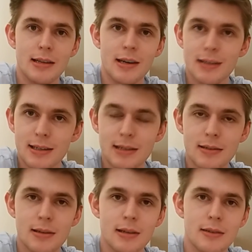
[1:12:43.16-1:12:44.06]
the idea
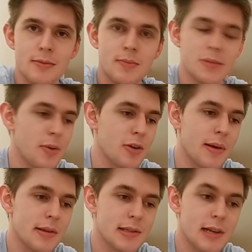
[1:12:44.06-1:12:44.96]
that I spoke about
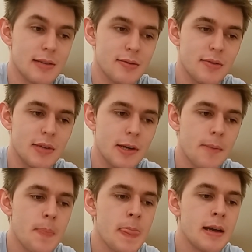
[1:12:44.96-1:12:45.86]
at the start of the video.
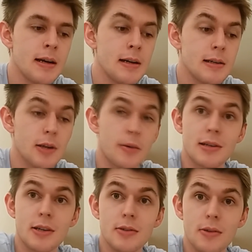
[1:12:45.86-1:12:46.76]
So I'm going to
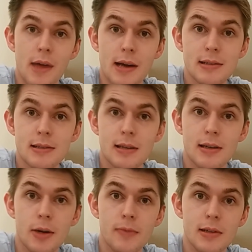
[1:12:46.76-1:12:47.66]
go do that,
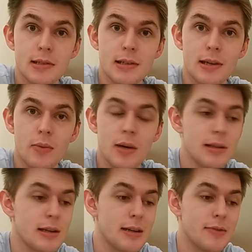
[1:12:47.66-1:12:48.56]
and hopefully it turned out well.
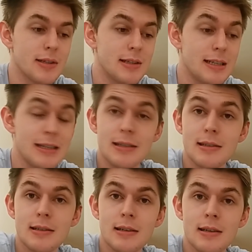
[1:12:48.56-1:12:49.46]
If it did,
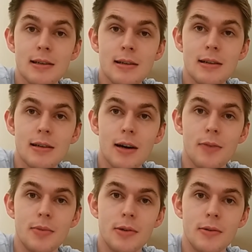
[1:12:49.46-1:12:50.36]
I
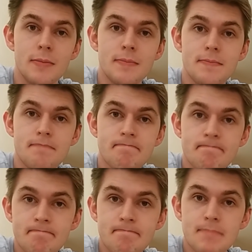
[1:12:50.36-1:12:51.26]
hope you
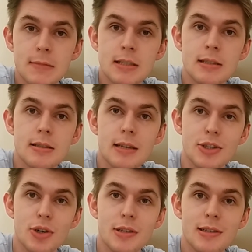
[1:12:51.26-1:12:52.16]

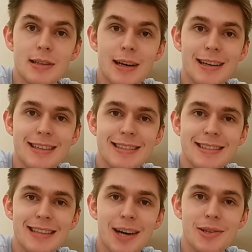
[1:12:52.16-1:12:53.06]
enjoyed,
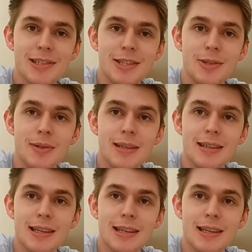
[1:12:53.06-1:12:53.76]
and I'll see you in the